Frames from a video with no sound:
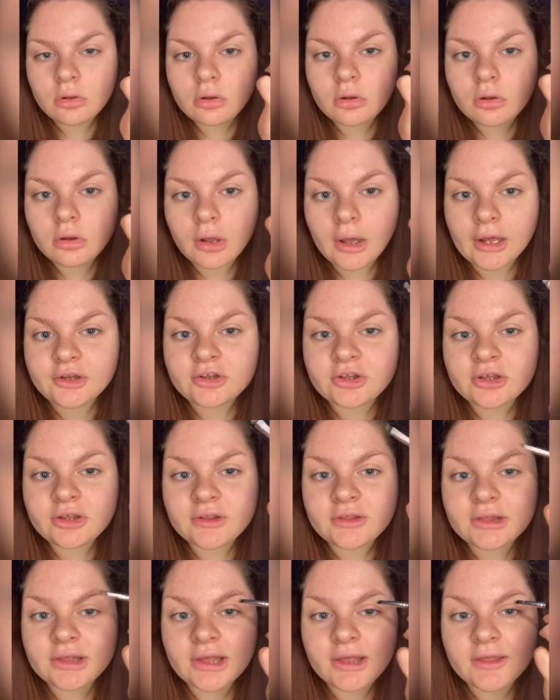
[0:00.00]
As you can
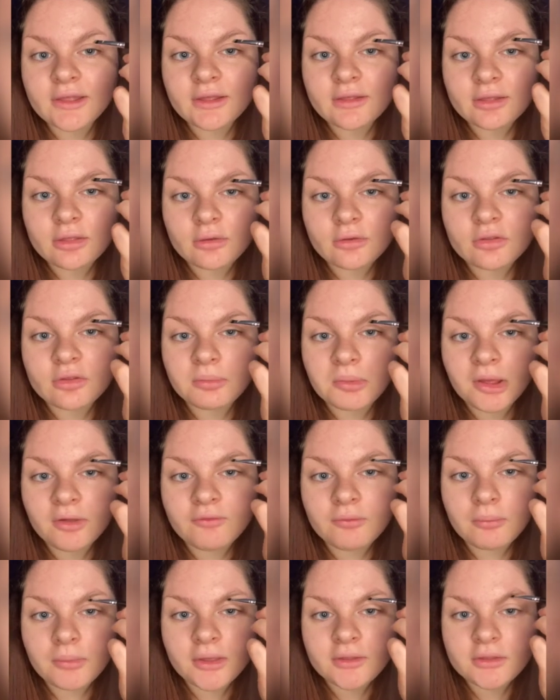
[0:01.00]
see, this looks a bit of a
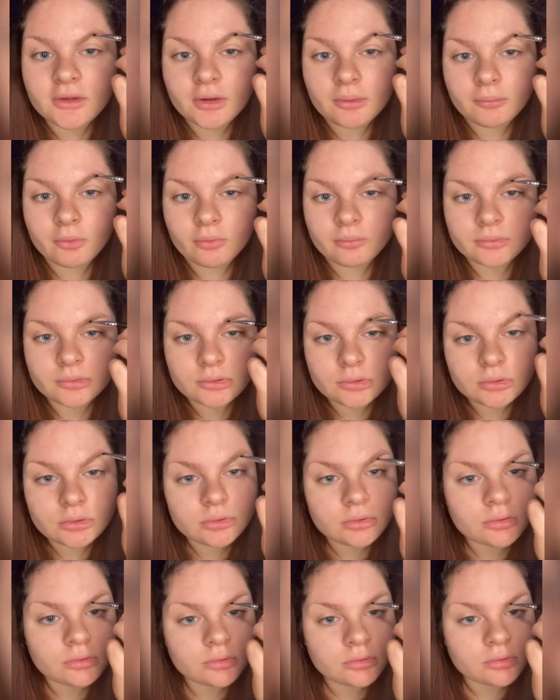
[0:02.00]
mess at the moment,
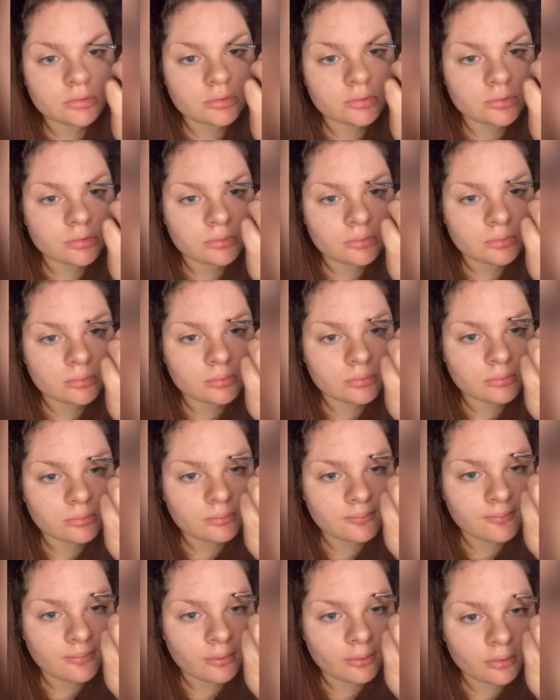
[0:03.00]

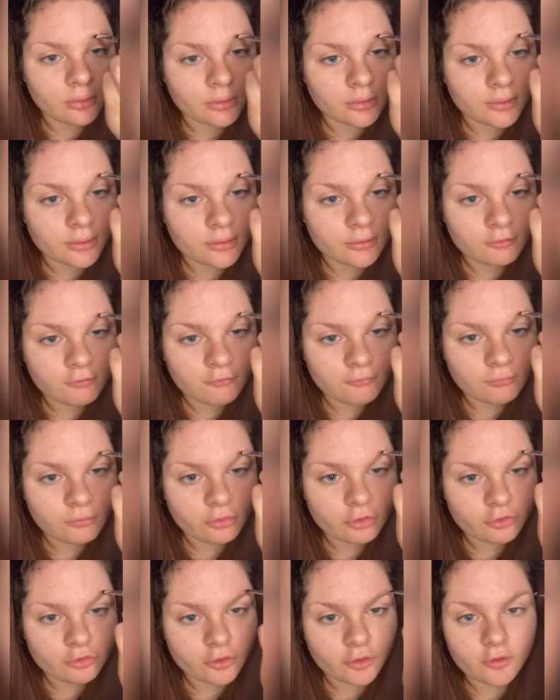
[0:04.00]
but
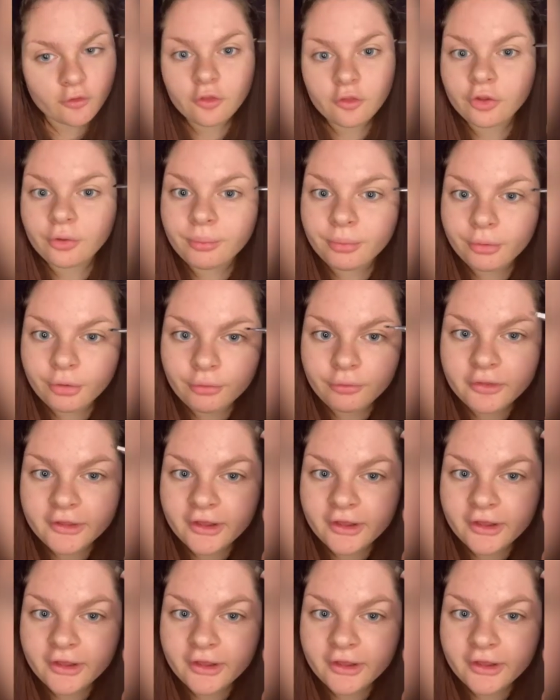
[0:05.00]
trust the process,